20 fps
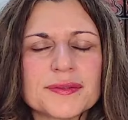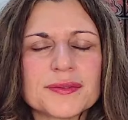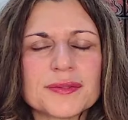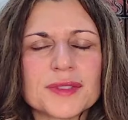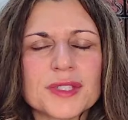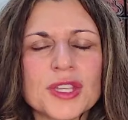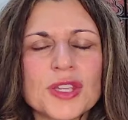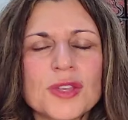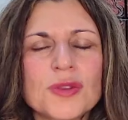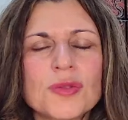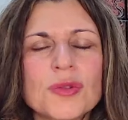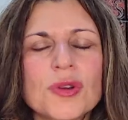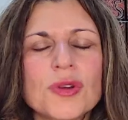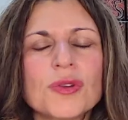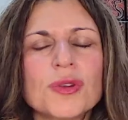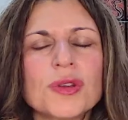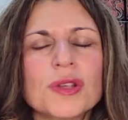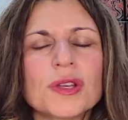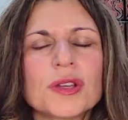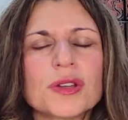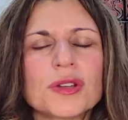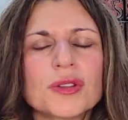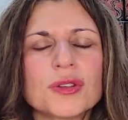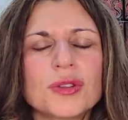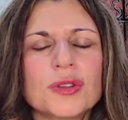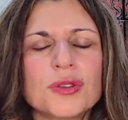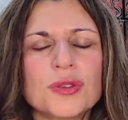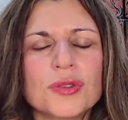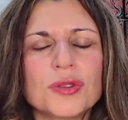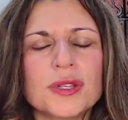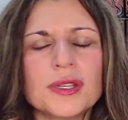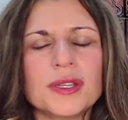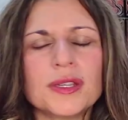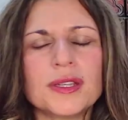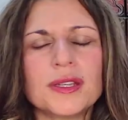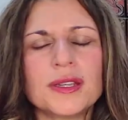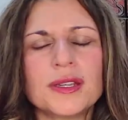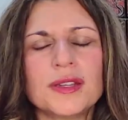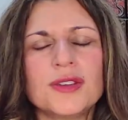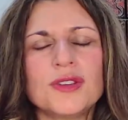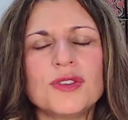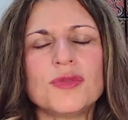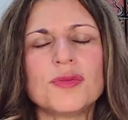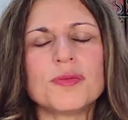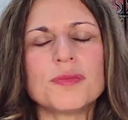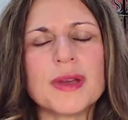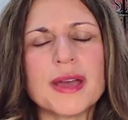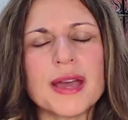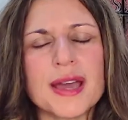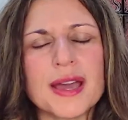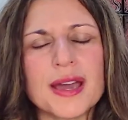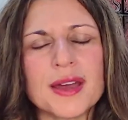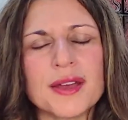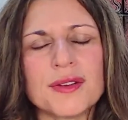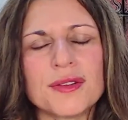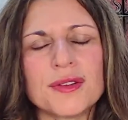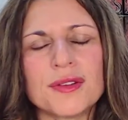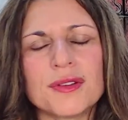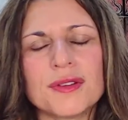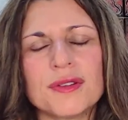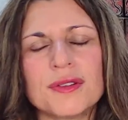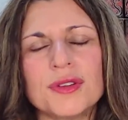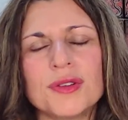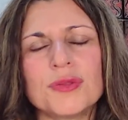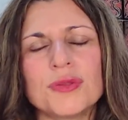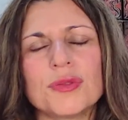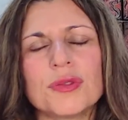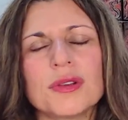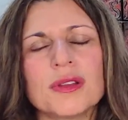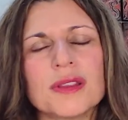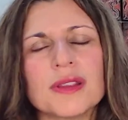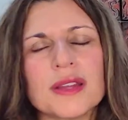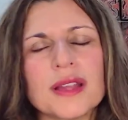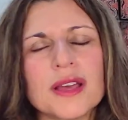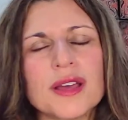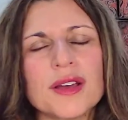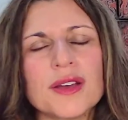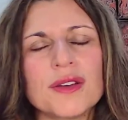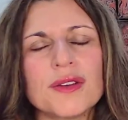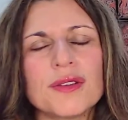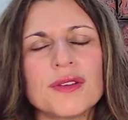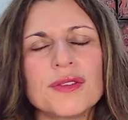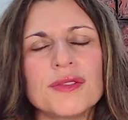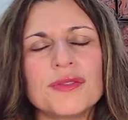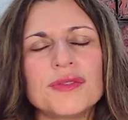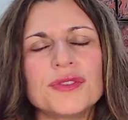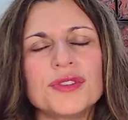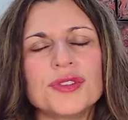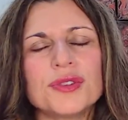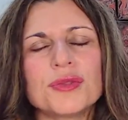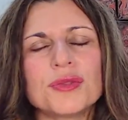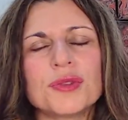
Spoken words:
You are included, you matter, you are loved, you are